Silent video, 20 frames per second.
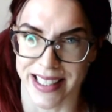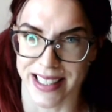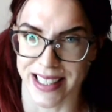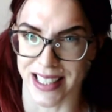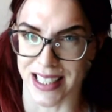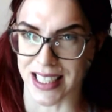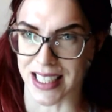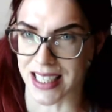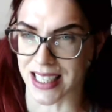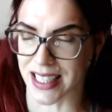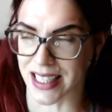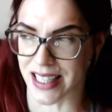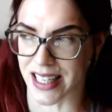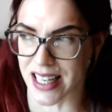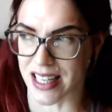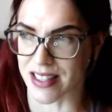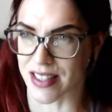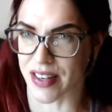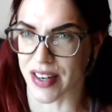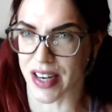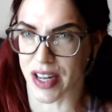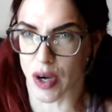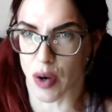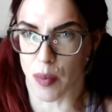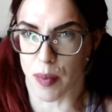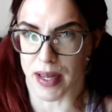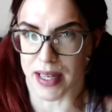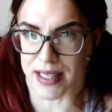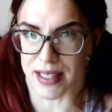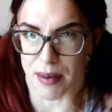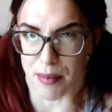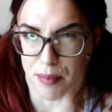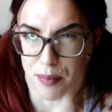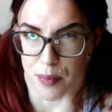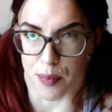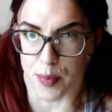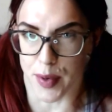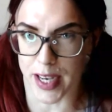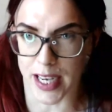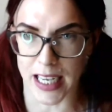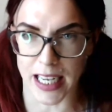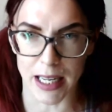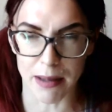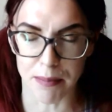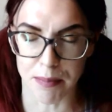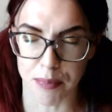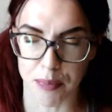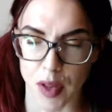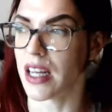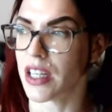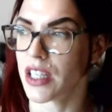she is a little bit prickly.